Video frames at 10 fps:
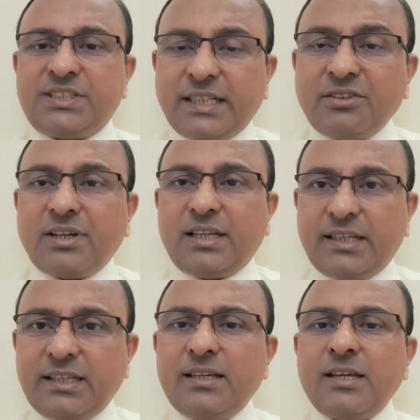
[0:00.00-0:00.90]

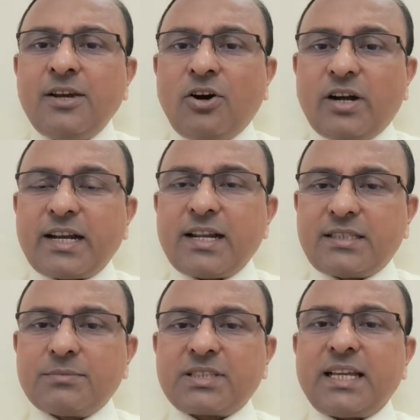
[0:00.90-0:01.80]
Generally,
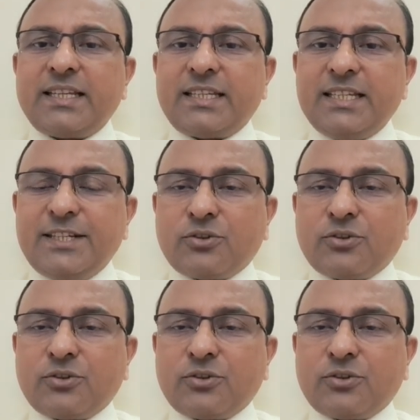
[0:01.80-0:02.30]
organisms like E.